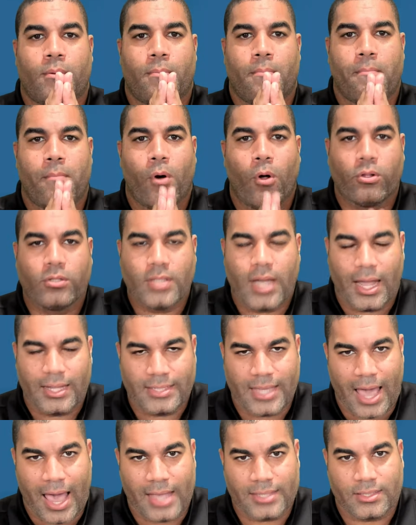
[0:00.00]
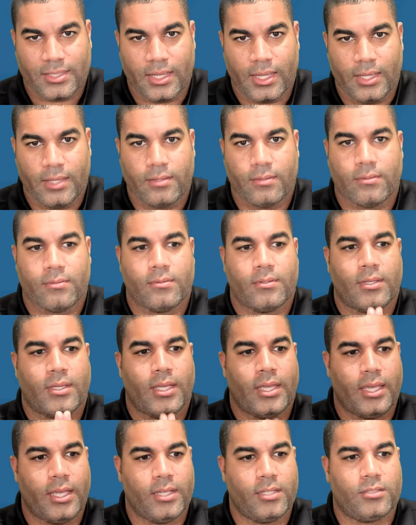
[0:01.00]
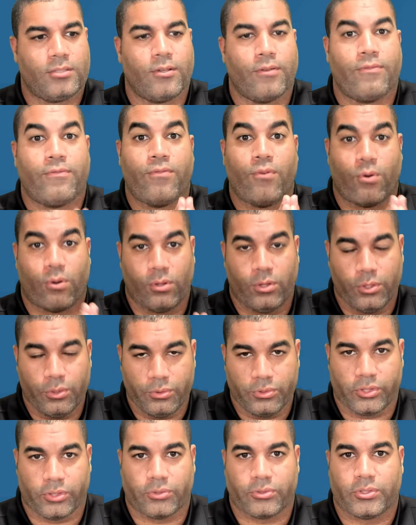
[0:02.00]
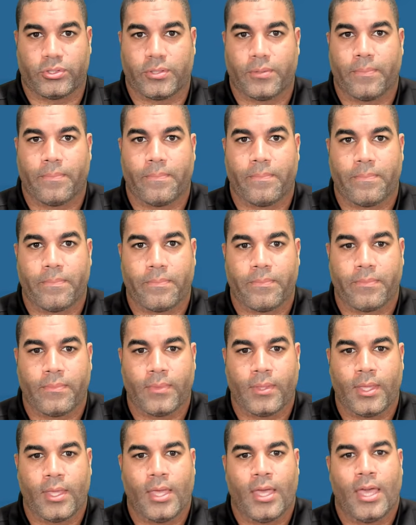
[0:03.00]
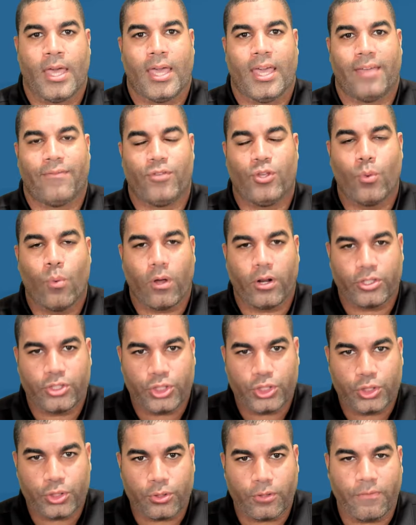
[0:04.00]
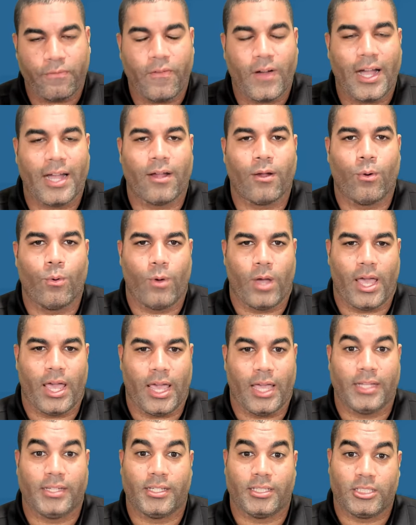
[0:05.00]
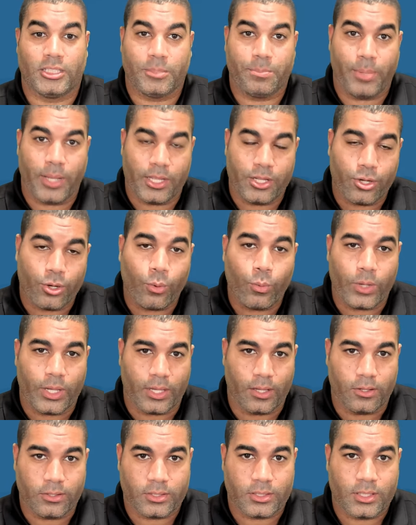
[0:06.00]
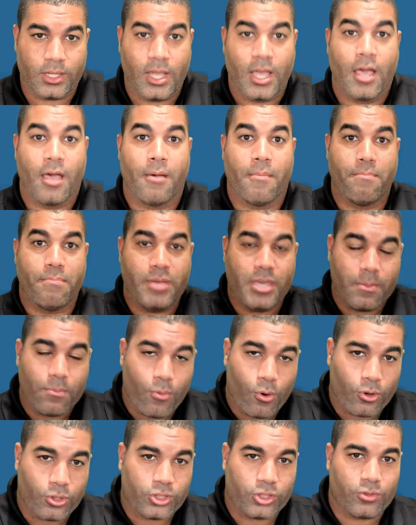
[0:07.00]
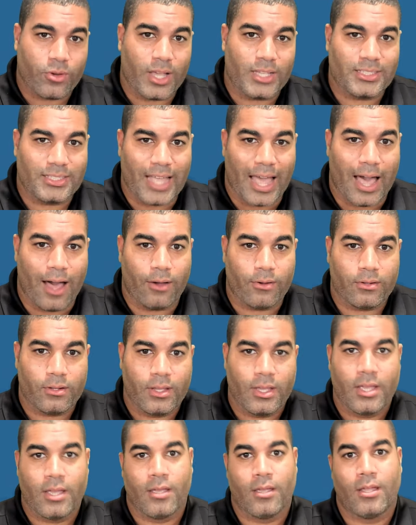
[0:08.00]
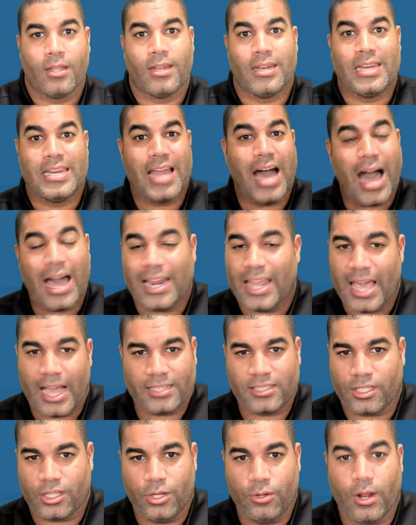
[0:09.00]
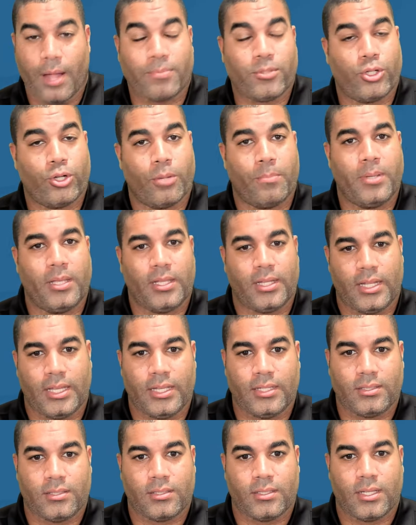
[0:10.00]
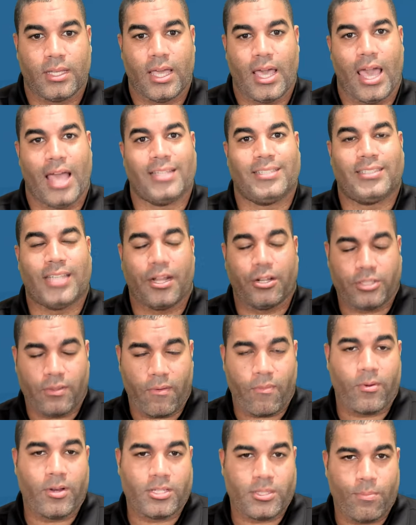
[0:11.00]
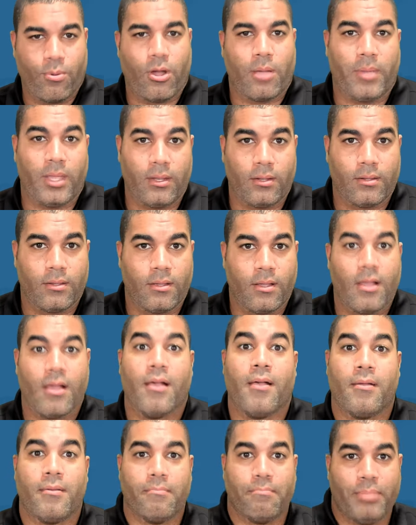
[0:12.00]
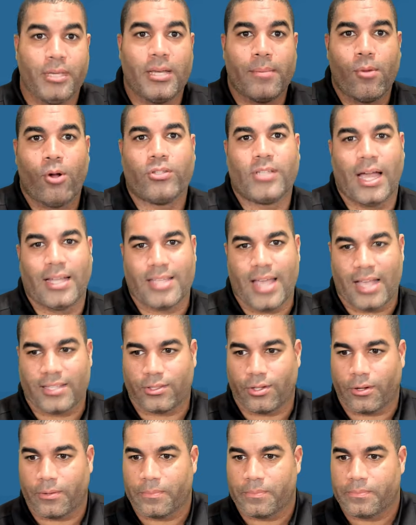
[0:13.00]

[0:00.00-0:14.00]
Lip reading: Multitasking is for losers. If you want a surefire way to spin your wheels, be more stressed out, not execute up to your abilities, and set yourself up for disappointment, be a multitasker.